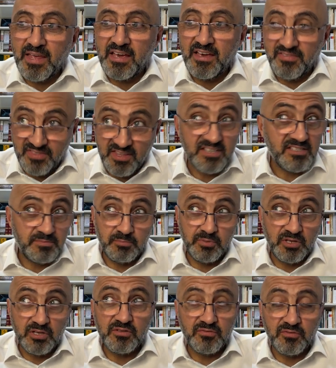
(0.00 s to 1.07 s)
this
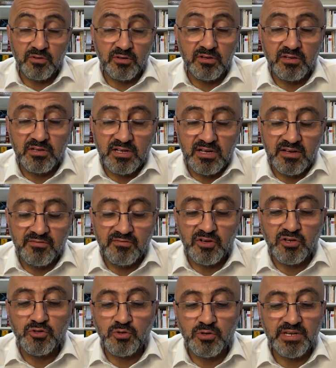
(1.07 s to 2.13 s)
beautiful
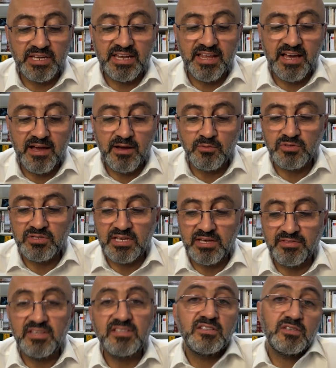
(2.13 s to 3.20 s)
Victorian house,
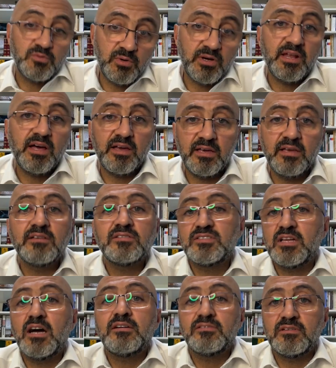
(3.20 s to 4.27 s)
and this is where I
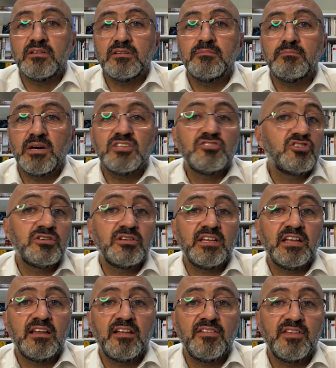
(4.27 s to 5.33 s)
started my
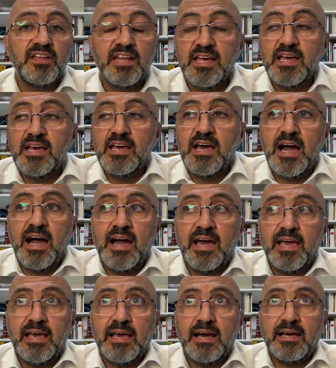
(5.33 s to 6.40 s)
journey in London.
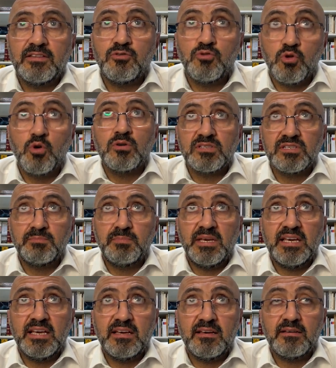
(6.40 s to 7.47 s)
I did not
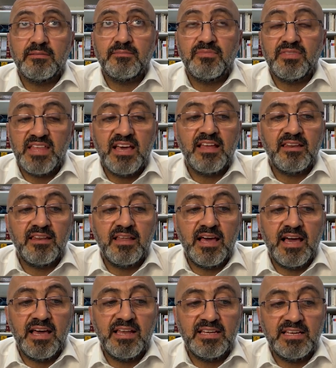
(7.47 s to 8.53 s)
speak then
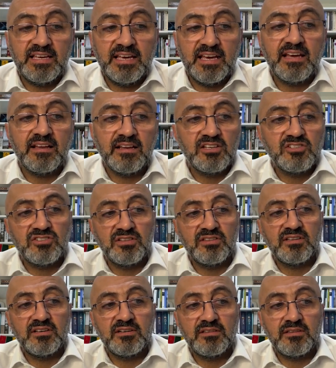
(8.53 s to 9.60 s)
any English,
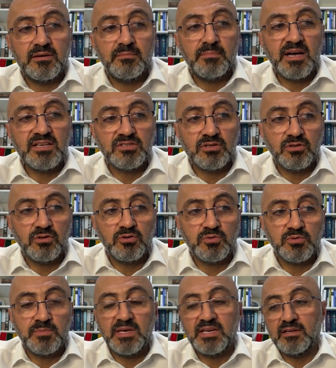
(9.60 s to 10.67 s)
and the ambassador
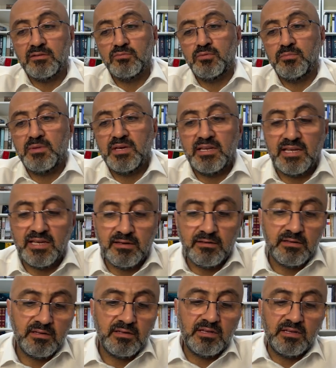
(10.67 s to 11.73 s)
was speaking with me
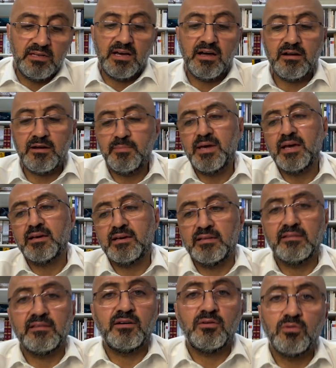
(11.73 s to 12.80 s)
in Arabic
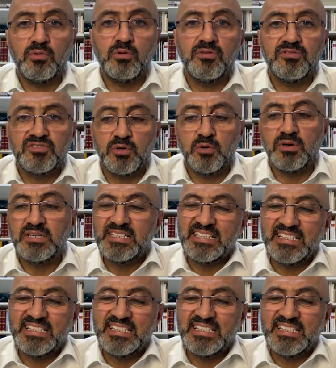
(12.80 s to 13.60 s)
and the whole. So